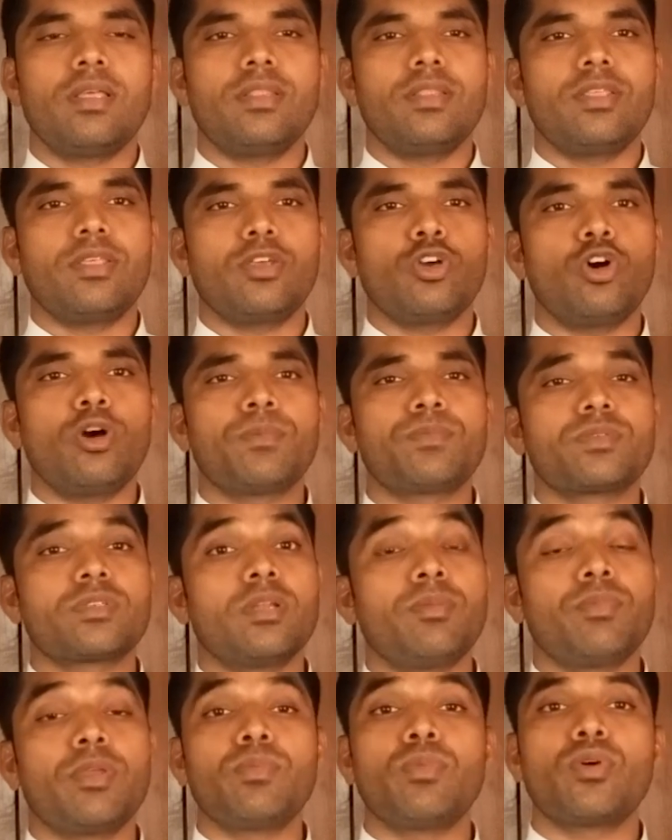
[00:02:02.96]
the
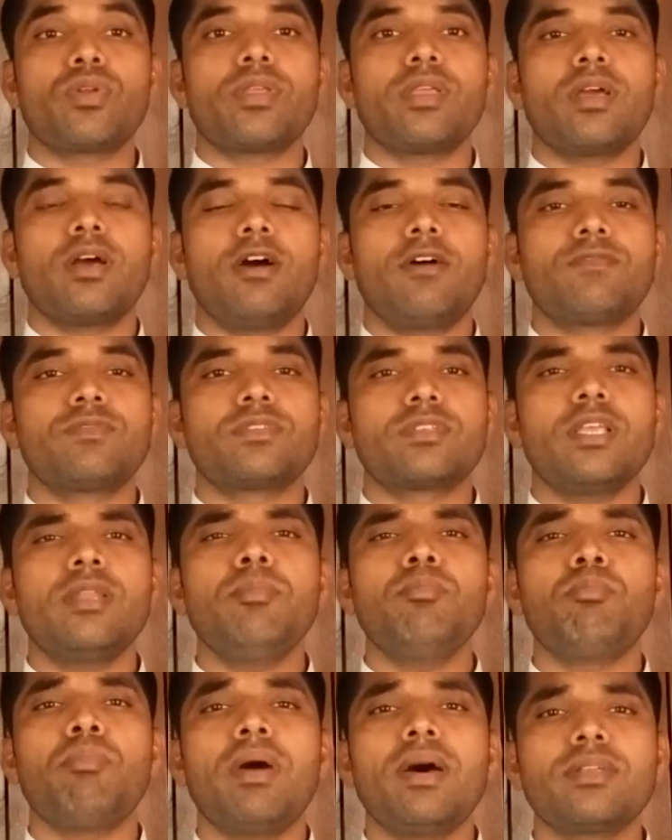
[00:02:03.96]
optional memorial of
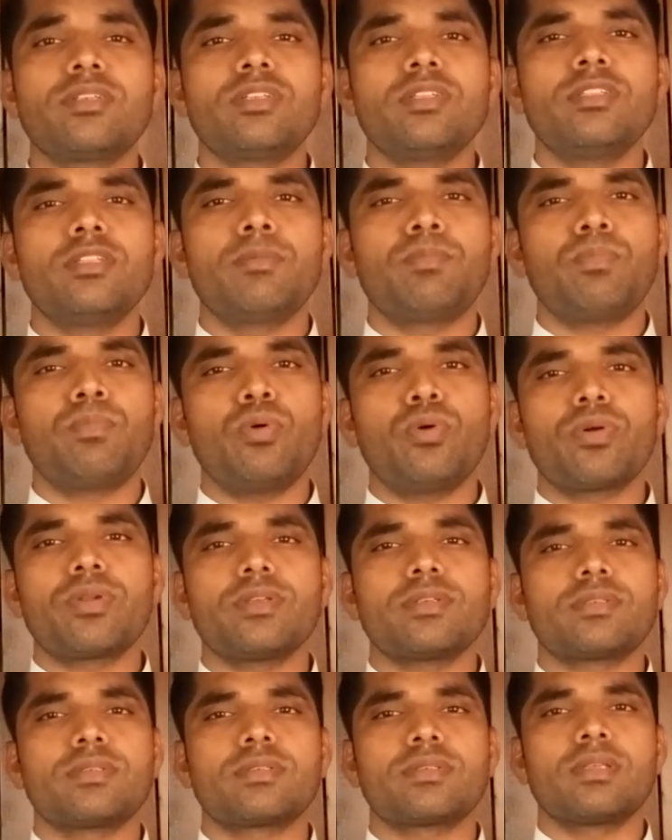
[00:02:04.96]
Saint Martin the
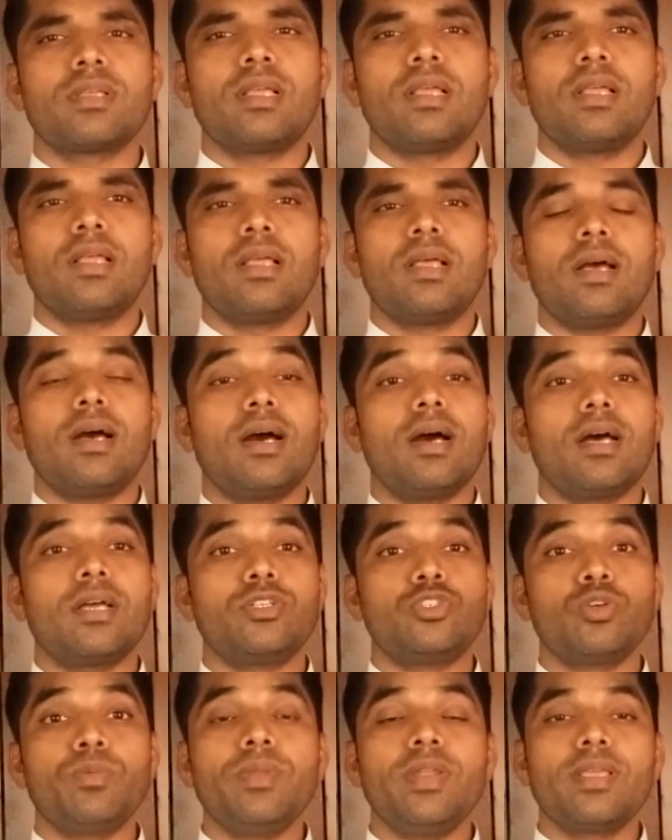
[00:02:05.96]
Porous, a
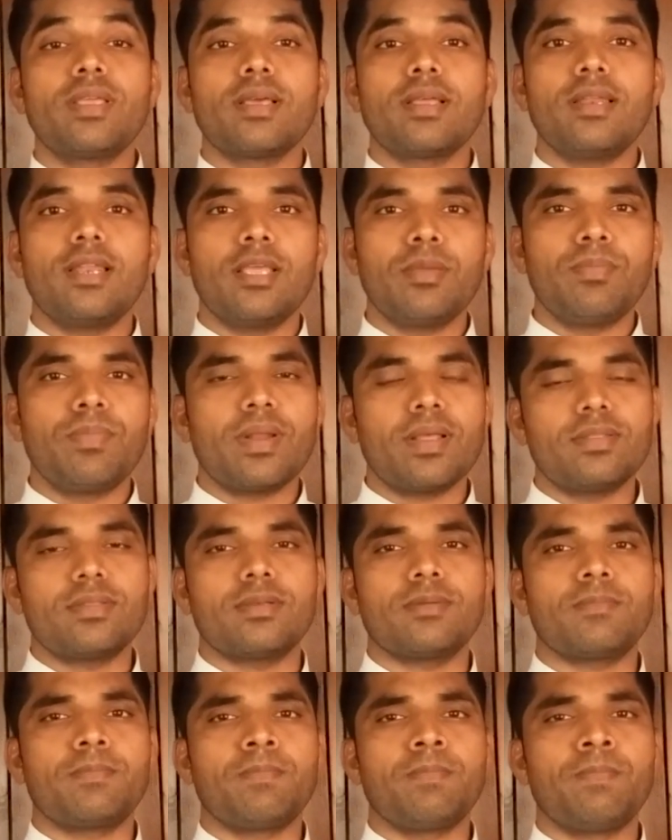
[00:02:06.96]
Dominican lay
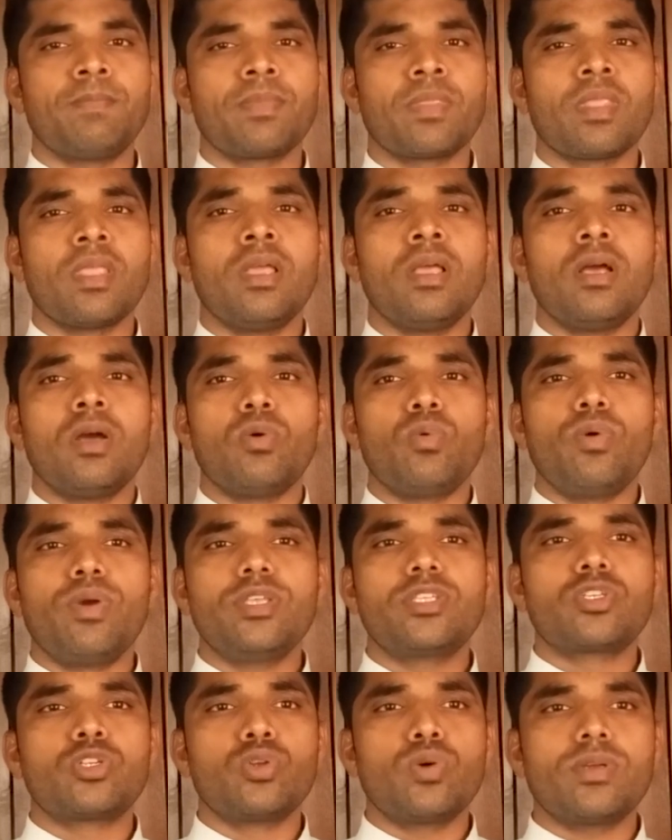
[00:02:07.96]
brother, who
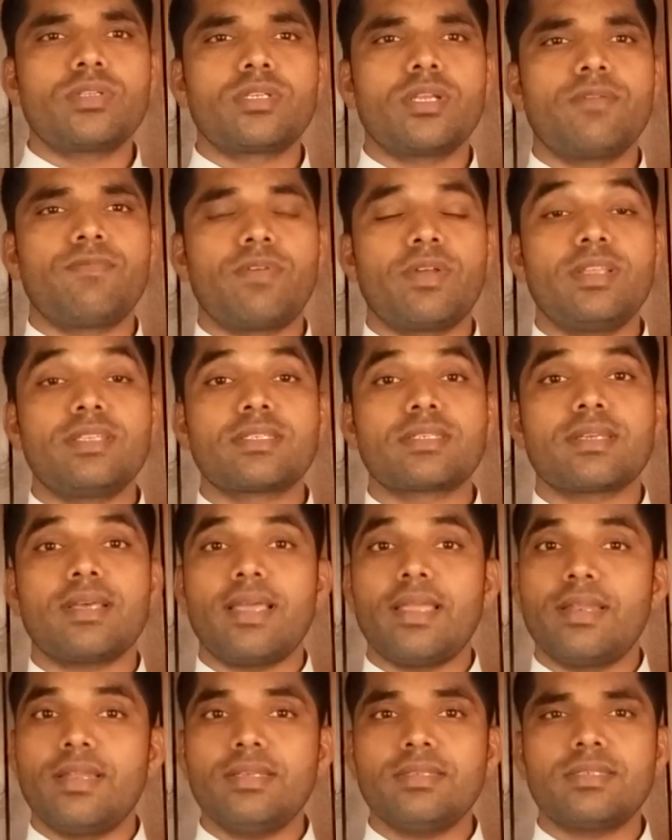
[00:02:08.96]
is noted for his
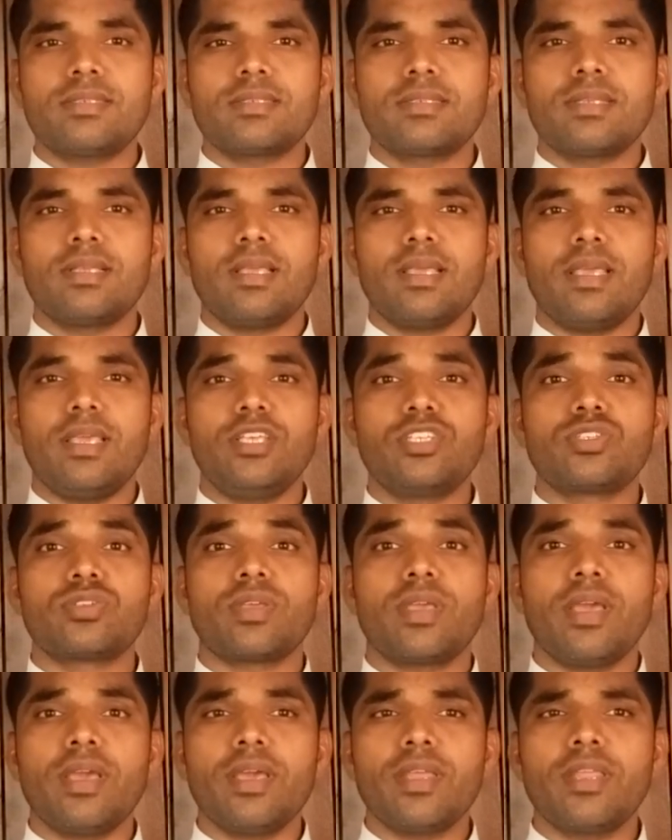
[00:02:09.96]
kindness, his
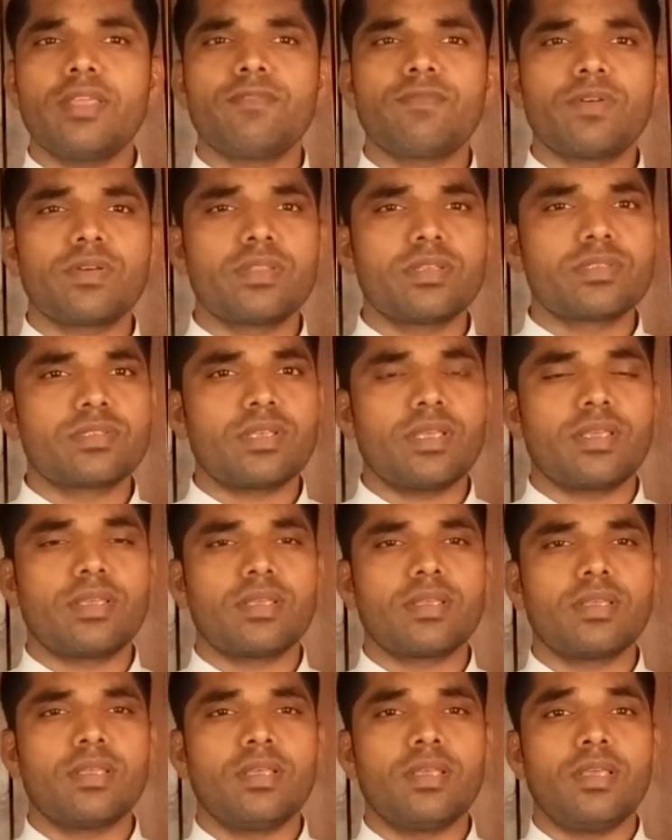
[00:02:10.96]
caring for the sick,
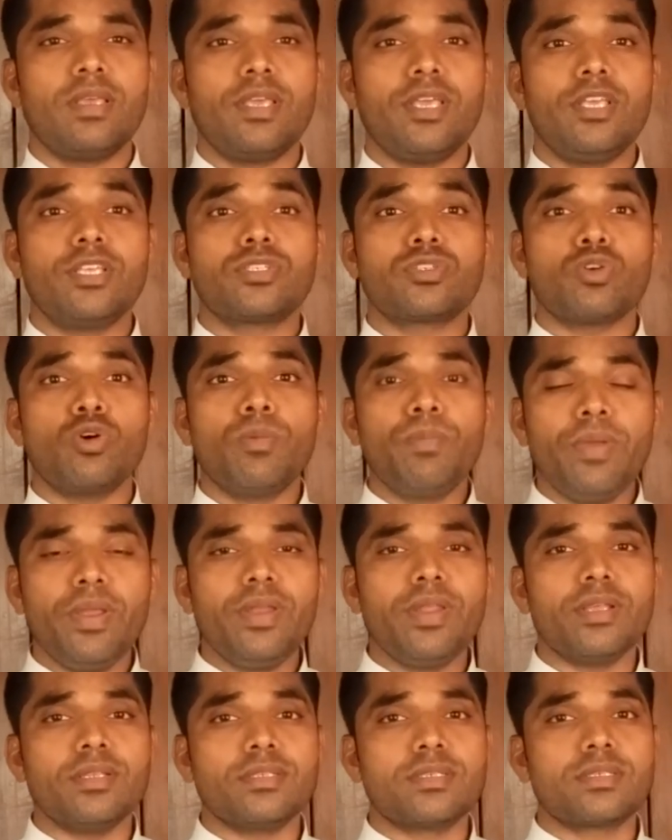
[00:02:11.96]
his
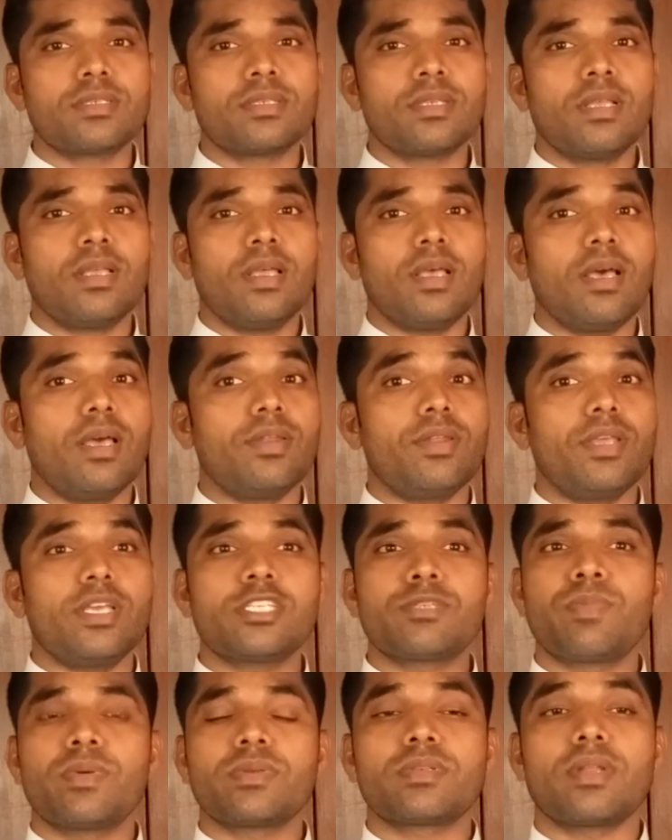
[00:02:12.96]
obedience, and
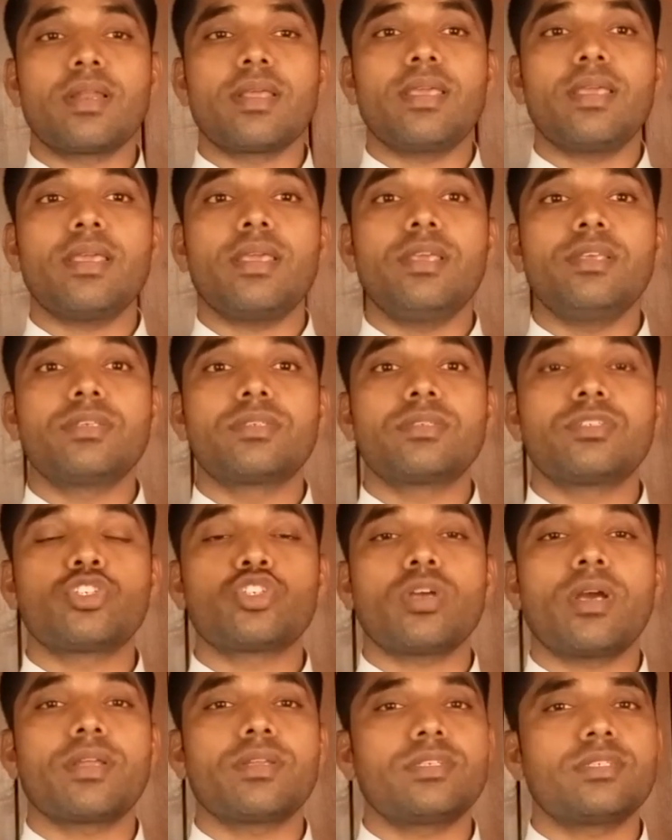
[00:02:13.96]
especially his
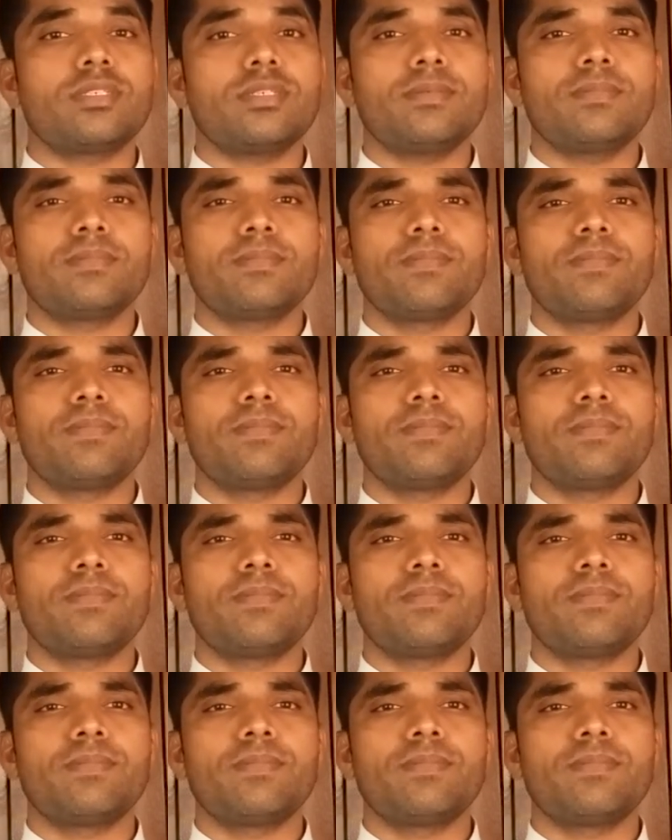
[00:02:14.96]
charity.